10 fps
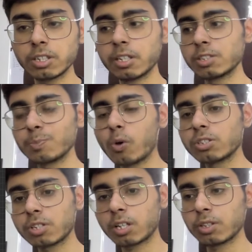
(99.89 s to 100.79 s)
the
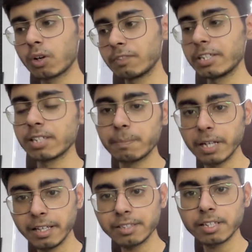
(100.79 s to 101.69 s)
response structure of these
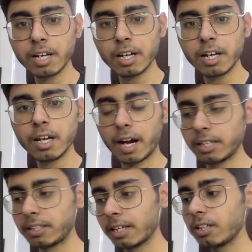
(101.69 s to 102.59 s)
APIs,
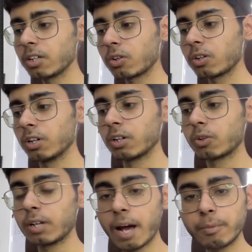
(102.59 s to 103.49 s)
and then
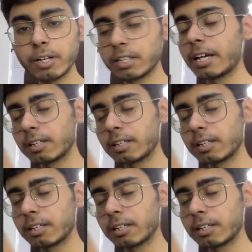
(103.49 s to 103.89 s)
collaborate,